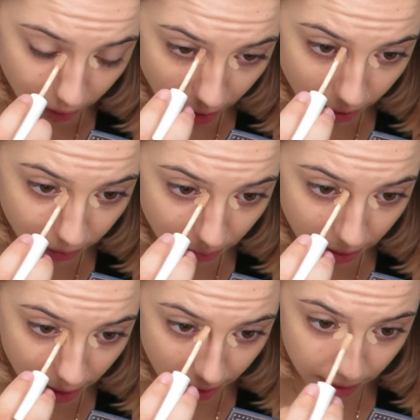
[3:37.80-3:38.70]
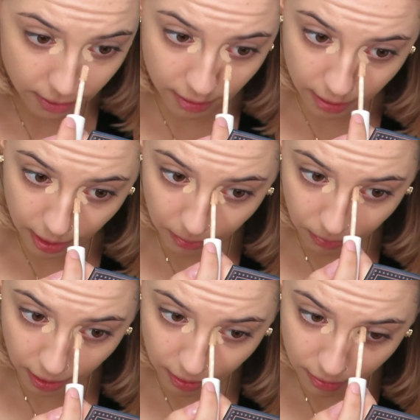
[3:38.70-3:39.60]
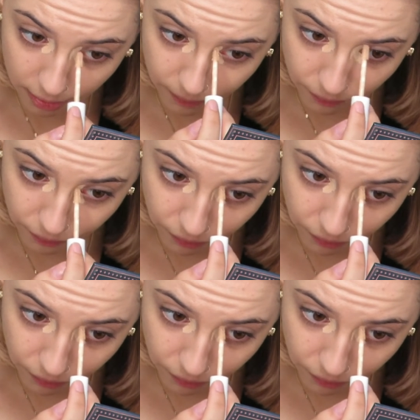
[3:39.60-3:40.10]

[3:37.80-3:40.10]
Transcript: not everyone has the same face.